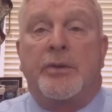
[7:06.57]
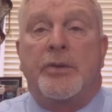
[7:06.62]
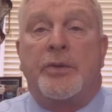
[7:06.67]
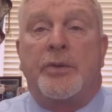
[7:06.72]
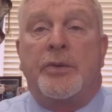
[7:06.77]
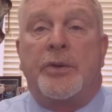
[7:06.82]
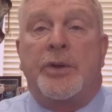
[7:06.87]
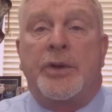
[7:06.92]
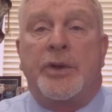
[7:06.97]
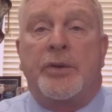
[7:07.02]

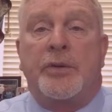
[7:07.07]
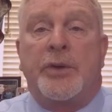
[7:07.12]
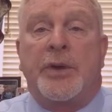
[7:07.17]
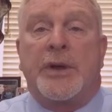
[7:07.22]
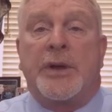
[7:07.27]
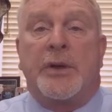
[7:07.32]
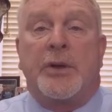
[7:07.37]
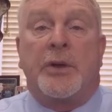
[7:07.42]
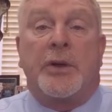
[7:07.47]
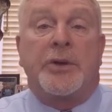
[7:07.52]

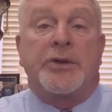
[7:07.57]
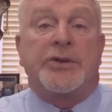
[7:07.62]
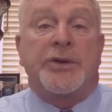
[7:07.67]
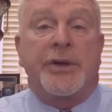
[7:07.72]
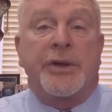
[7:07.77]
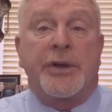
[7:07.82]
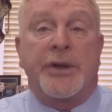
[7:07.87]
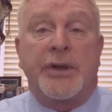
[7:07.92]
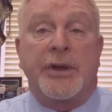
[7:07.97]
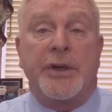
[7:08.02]
DUI laws.
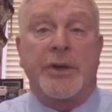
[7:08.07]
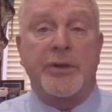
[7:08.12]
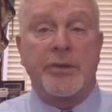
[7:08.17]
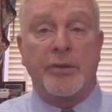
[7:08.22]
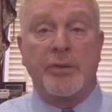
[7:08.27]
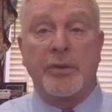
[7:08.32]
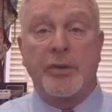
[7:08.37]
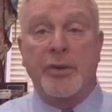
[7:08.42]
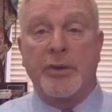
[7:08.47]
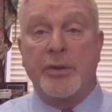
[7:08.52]
Again,
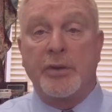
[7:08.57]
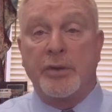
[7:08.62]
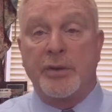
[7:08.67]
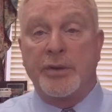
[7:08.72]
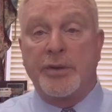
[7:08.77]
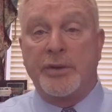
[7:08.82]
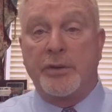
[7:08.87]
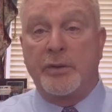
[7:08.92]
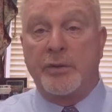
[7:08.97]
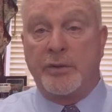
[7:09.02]

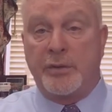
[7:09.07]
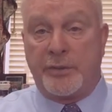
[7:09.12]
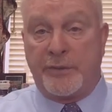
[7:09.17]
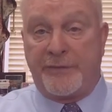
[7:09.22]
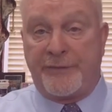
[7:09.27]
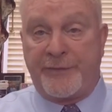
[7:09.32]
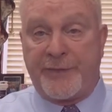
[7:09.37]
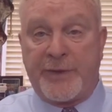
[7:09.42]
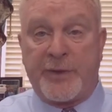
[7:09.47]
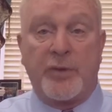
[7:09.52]
the
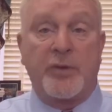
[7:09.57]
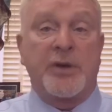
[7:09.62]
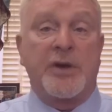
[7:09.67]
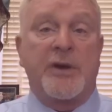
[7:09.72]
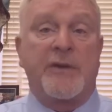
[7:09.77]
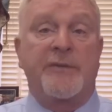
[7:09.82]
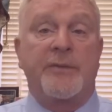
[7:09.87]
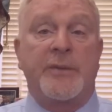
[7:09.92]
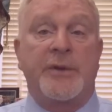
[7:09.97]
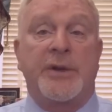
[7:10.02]
federal
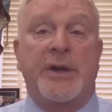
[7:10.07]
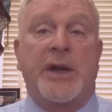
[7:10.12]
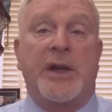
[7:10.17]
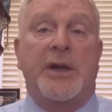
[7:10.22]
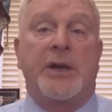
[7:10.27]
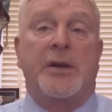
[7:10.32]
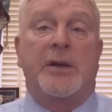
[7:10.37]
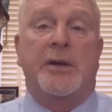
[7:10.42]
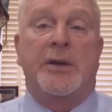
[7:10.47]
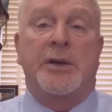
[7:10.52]
government
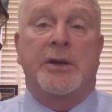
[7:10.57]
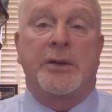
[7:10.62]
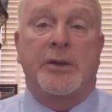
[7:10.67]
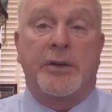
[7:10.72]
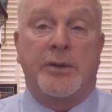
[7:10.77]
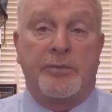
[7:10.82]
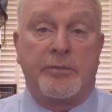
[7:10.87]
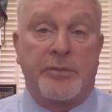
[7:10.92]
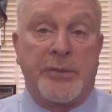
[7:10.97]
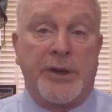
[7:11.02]
dangling
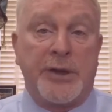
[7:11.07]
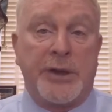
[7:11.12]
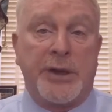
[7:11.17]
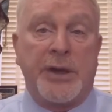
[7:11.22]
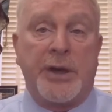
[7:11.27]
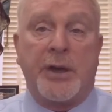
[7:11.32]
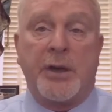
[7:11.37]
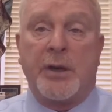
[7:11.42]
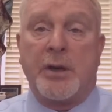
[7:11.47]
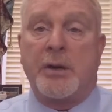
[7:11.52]
the money
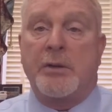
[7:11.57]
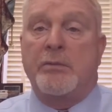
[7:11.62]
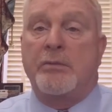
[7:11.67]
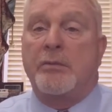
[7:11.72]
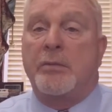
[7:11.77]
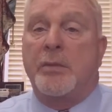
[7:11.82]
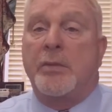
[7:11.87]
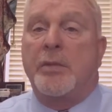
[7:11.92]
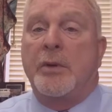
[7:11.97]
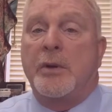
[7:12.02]
carrot
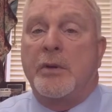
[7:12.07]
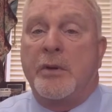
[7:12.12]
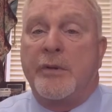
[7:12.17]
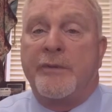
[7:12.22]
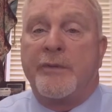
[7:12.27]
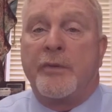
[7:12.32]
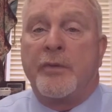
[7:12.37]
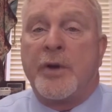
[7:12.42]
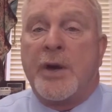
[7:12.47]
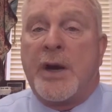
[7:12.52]

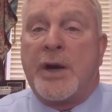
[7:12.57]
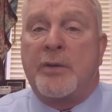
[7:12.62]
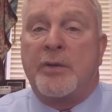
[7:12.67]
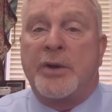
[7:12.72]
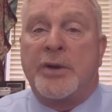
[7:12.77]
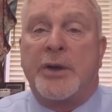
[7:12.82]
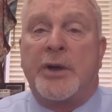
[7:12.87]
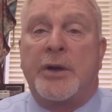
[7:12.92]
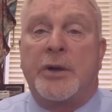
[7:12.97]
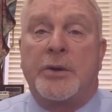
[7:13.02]
for
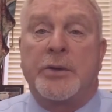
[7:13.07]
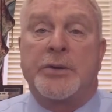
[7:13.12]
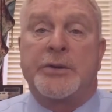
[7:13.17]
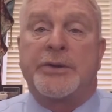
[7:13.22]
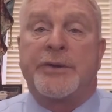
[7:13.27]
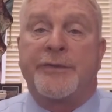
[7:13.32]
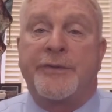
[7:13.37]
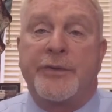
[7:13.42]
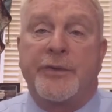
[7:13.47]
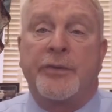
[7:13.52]
highway dollars.
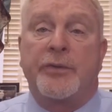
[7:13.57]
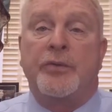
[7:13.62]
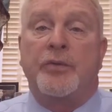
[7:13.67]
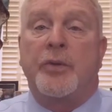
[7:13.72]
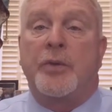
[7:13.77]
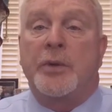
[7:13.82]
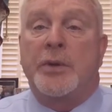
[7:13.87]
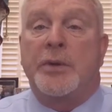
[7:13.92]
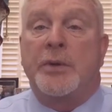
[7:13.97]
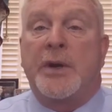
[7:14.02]
If you
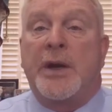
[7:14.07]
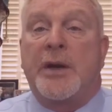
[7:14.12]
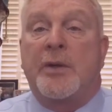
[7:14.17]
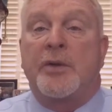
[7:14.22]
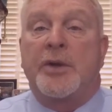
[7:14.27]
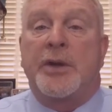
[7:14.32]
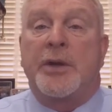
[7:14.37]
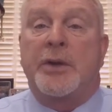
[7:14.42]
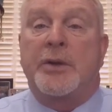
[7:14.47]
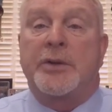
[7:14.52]
want
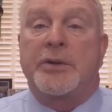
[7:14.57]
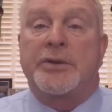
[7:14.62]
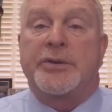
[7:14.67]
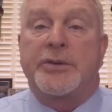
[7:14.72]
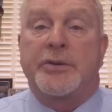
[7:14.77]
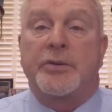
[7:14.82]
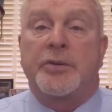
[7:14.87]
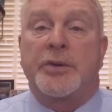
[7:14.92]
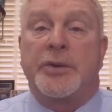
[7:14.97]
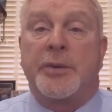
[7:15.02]
highway dollars,
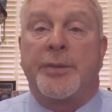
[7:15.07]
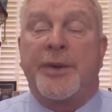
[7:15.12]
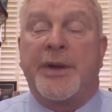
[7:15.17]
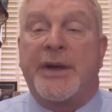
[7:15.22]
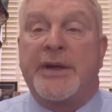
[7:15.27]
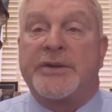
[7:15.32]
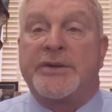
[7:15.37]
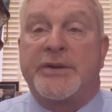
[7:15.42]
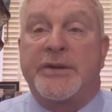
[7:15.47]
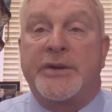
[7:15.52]
you will
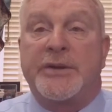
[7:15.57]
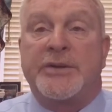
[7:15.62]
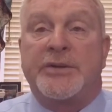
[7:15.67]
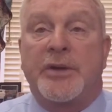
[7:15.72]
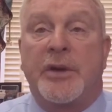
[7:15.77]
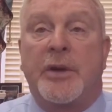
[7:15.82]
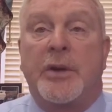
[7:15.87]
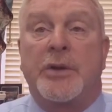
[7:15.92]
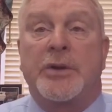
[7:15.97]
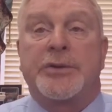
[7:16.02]
pass these
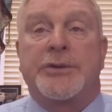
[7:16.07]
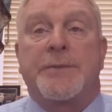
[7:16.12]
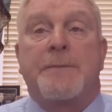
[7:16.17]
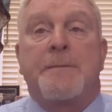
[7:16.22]
laws.